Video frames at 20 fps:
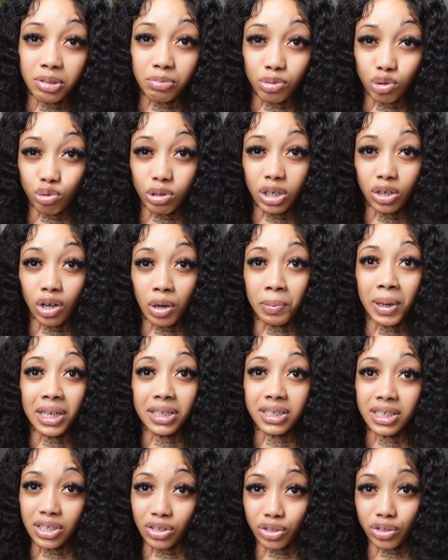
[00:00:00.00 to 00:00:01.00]
in between all my
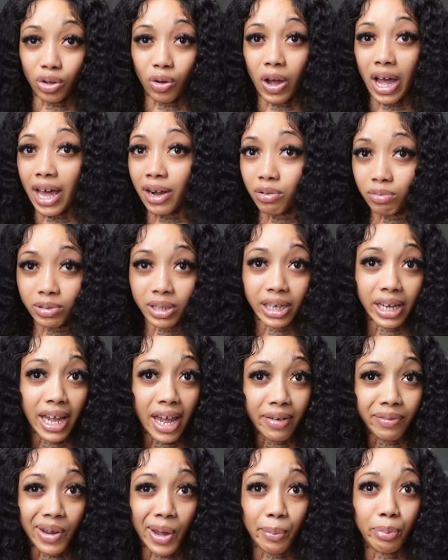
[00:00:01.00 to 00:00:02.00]
teeth, so I don't really
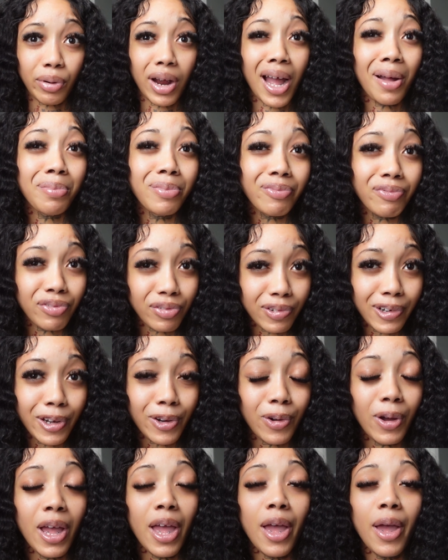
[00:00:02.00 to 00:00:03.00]
have that problem for
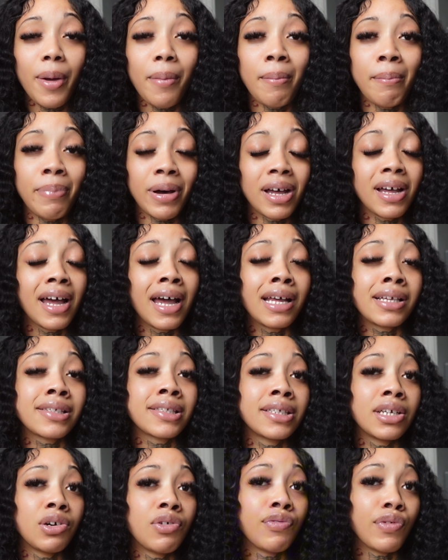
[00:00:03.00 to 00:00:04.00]
real, but I
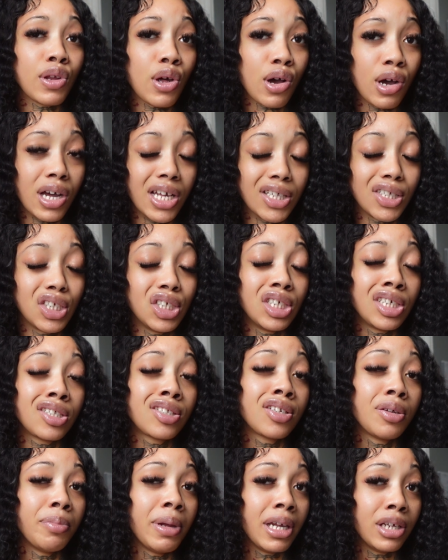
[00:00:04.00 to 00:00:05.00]
still floss just
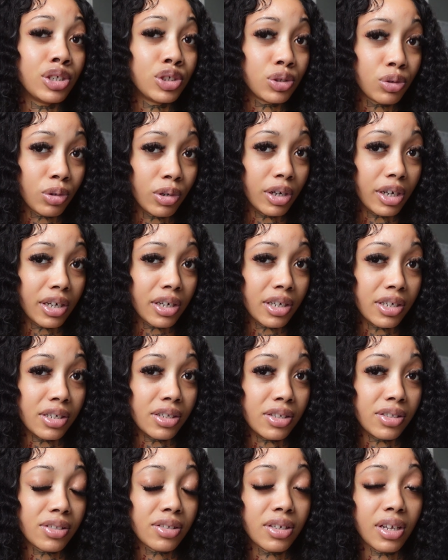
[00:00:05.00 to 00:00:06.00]
to make sure,
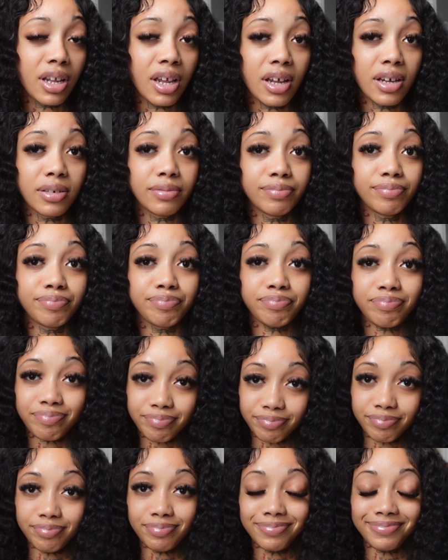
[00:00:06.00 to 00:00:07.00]
because yeah,
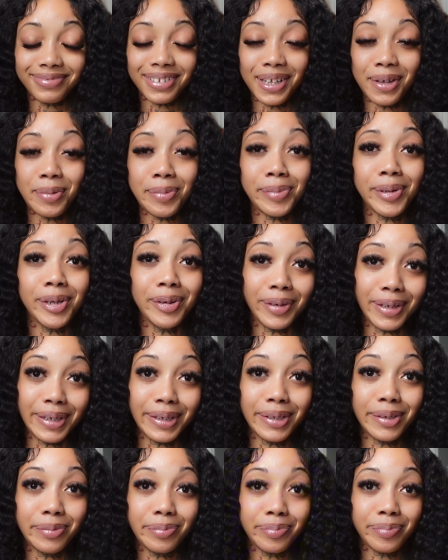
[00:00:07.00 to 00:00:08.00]

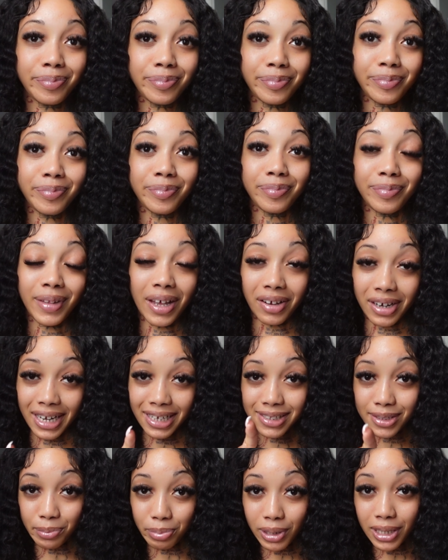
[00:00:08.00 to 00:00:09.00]
period. Now
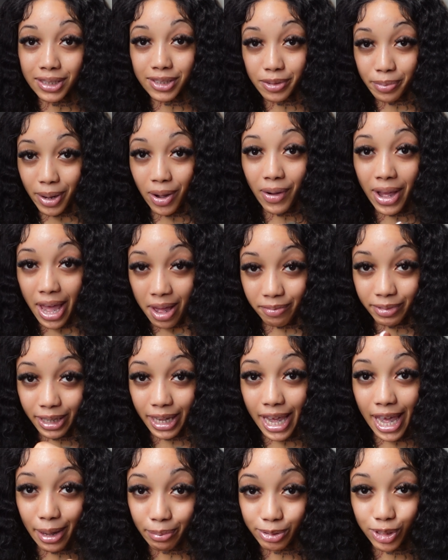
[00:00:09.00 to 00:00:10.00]
that's a plus about having
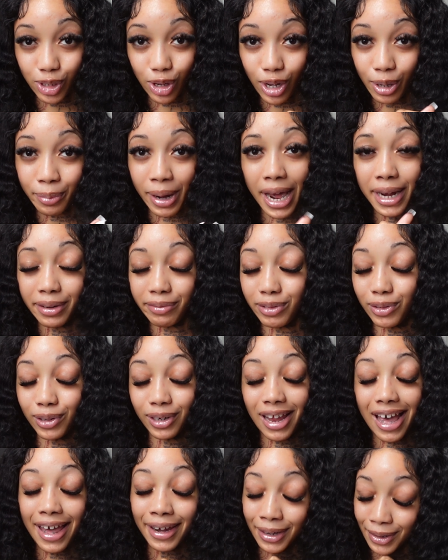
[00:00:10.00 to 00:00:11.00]
gaps, y'all. I'm not even gonna
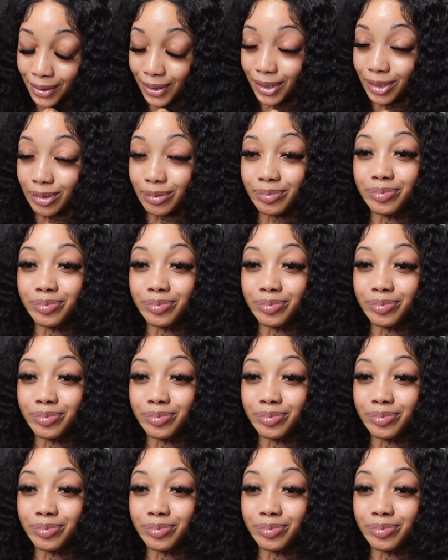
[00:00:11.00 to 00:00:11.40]
lie to y'all.